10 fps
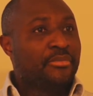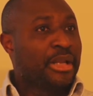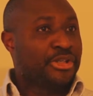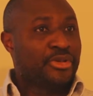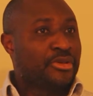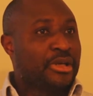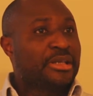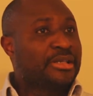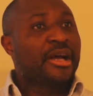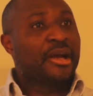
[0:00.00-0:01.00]
pleasure
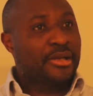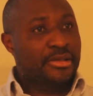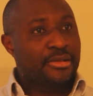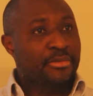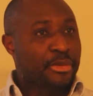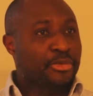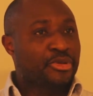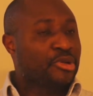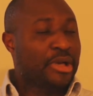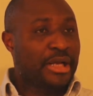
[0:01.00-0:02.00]
and desires for
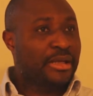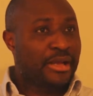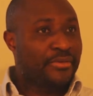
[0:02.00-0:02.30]
people to connect,